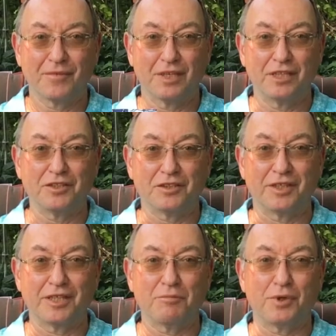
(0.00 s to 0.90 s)

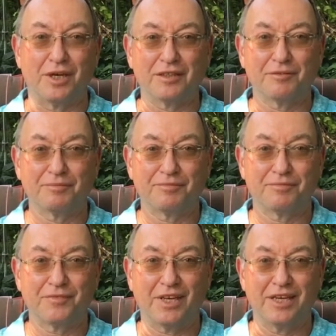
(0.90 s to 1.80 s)
Enjoy the book.
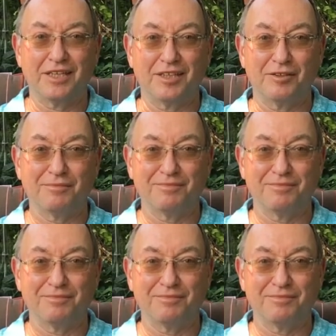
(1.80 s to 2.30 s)
Thank you.